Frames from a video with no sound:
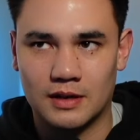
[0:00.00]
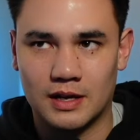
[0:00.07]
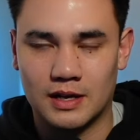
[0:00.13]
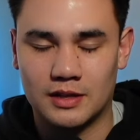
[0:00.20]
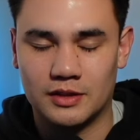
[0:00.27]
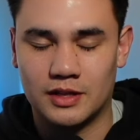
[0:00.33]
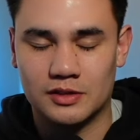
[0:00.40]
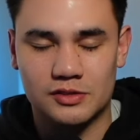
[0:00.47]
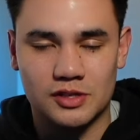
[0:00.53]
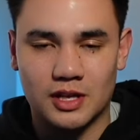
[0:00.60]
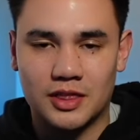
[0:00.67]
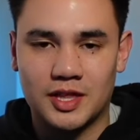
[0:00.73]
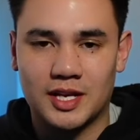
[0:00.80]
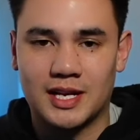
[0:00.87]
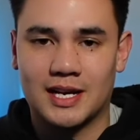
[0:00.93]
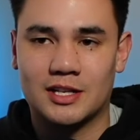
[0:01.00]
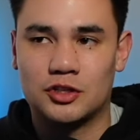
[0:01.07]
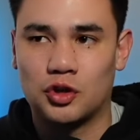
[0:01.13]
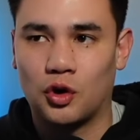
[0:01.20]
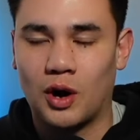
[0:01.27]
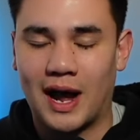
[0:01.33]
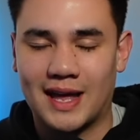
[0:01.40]
there's nothing t-
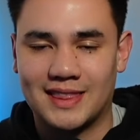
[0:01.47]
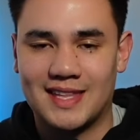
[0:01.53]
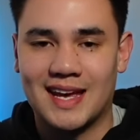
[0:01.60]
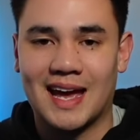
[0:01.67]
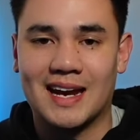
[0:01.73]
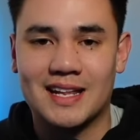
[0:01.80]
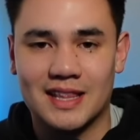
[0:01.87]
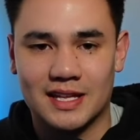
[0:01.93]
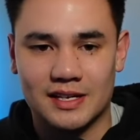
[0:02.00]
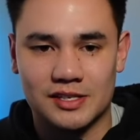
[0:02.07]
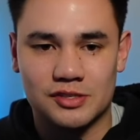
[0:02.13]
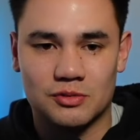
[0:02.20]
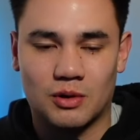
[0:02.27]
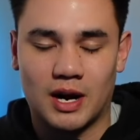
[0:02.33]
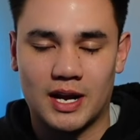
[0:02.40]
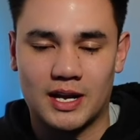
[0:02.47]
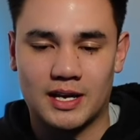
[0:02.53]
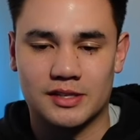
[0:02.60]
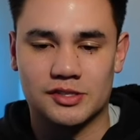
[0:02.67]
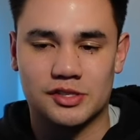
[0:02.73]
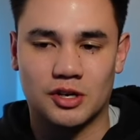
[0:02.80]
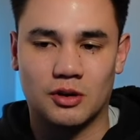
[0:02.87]
at the end of this right
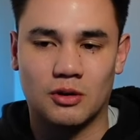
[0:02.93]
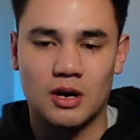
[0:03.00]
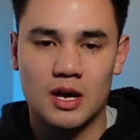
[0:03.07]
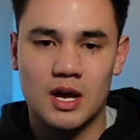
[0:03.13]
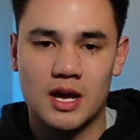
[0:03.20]
and so